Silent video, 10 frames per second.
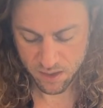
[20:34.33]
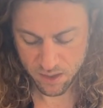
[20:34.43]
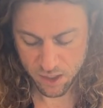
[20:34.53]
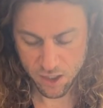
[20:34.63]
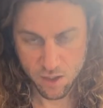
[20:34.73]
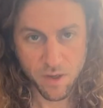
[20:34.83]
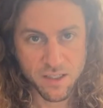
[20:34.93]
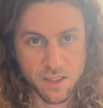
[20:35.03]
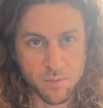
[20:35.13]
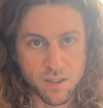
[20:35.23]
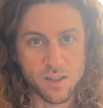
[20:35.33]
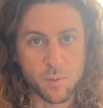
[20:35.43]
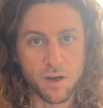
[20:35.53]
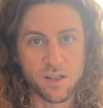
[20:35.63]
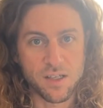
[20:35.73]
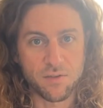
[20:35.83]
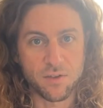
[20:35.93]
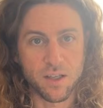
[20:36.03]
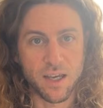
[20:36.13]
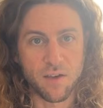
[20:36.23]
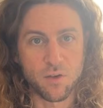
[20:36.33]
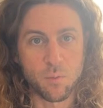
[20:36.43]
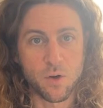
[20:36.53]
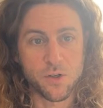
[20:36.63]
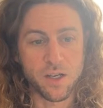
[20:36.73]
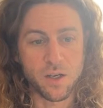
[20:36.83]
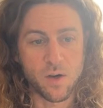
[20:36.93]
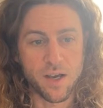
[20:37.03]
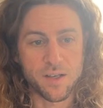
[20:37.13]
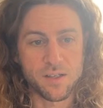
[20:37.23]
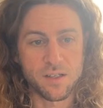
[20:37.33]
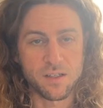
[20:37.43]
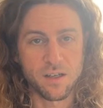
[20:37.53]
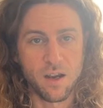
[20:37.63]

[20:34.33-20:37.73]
you know, my DMT experience after like having a motorcycle accident